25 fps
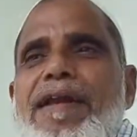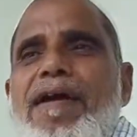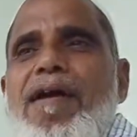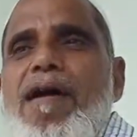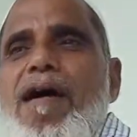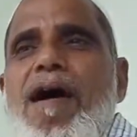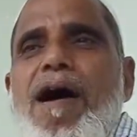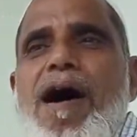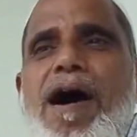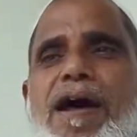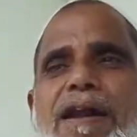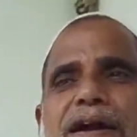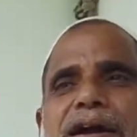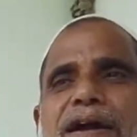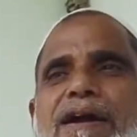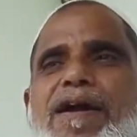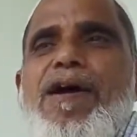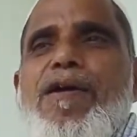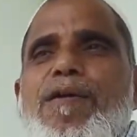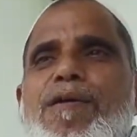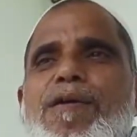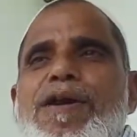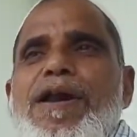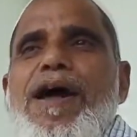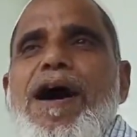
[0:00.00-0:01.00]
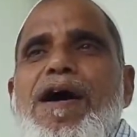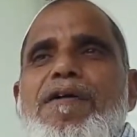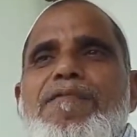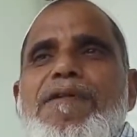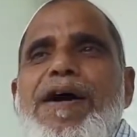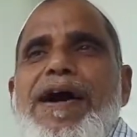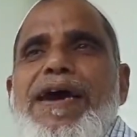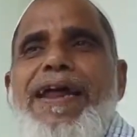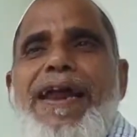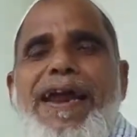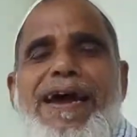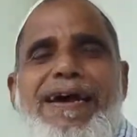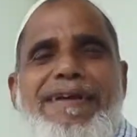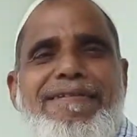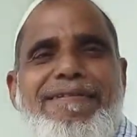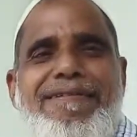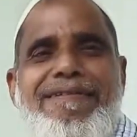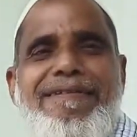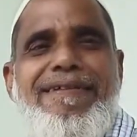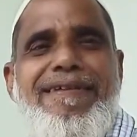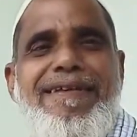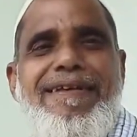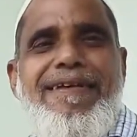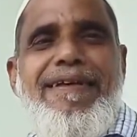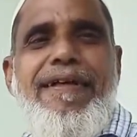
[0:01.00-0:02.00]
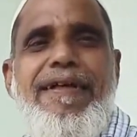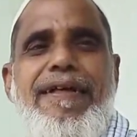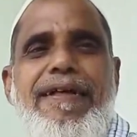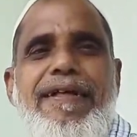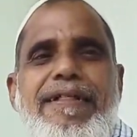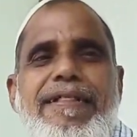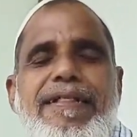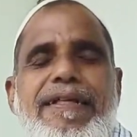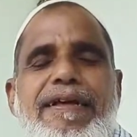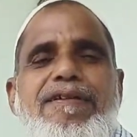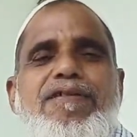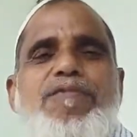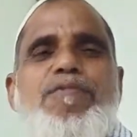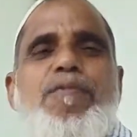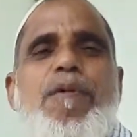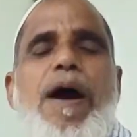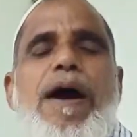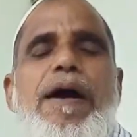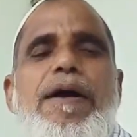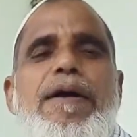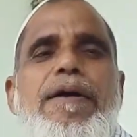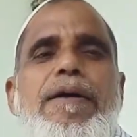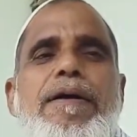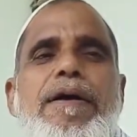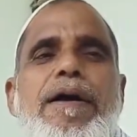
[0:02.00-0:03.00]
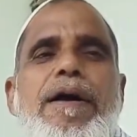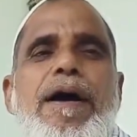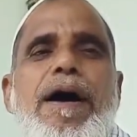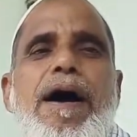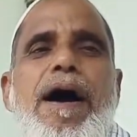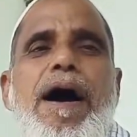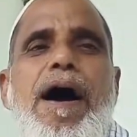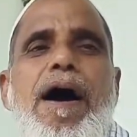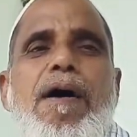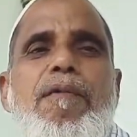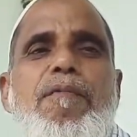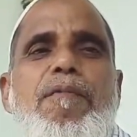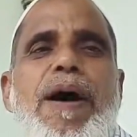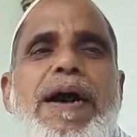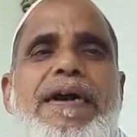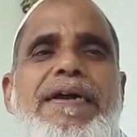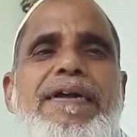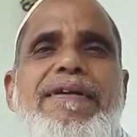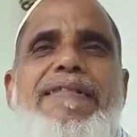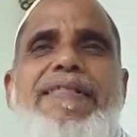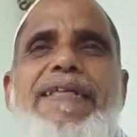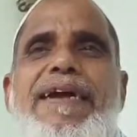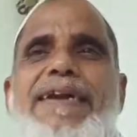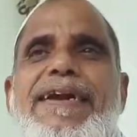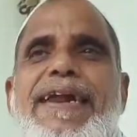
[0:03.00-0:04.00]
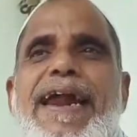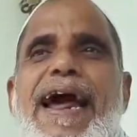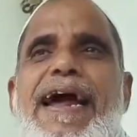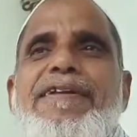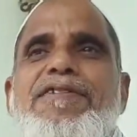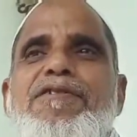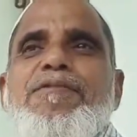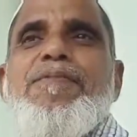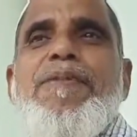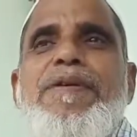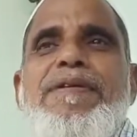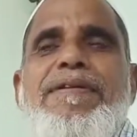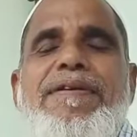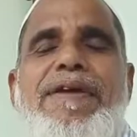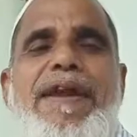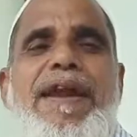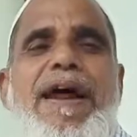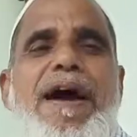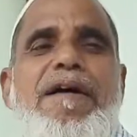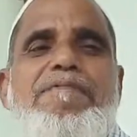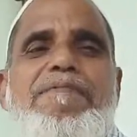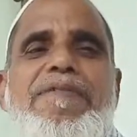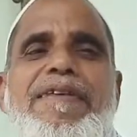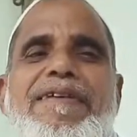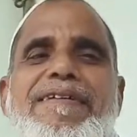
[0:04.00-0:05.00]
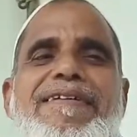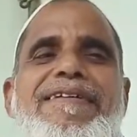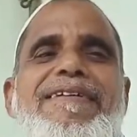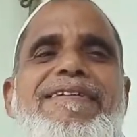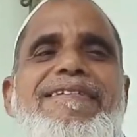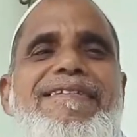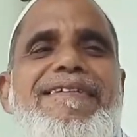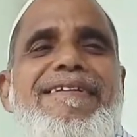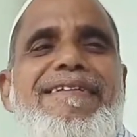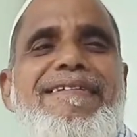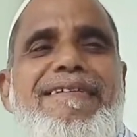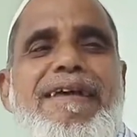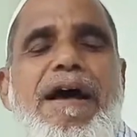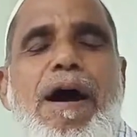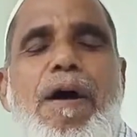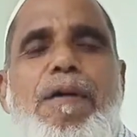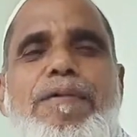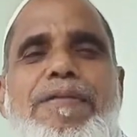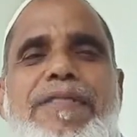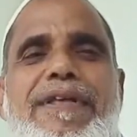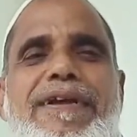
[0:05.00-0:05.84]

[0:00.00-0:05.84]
or virus. This what is the transmission of this disease? How the